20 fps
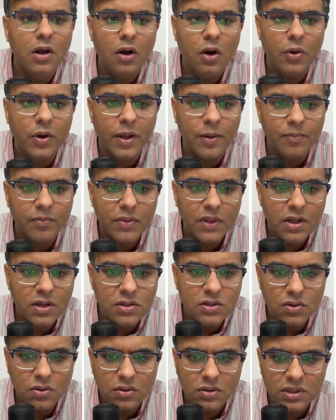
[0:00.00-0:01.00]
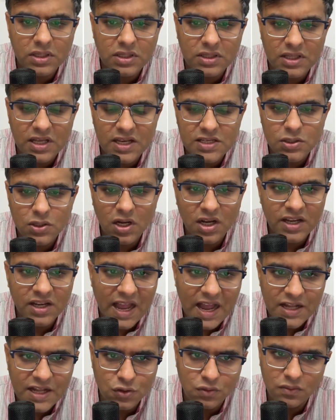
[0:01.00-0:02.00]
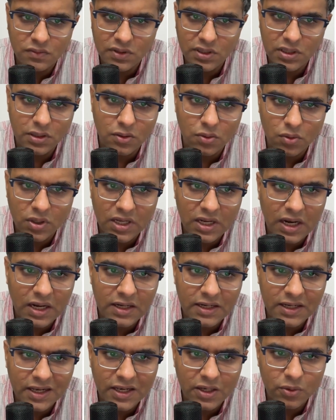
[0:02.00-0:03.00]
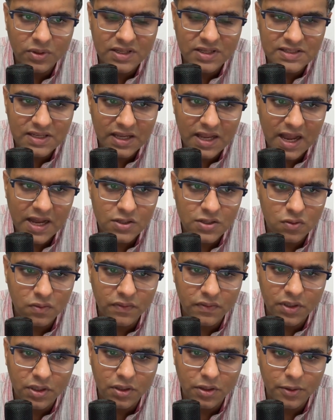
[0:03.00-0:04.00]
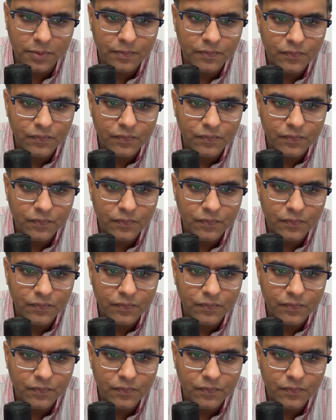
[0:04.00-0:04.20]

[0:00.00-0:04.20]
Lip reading: Okay, so there's a catch over here. Okay, I'll tell you there's a catch over here.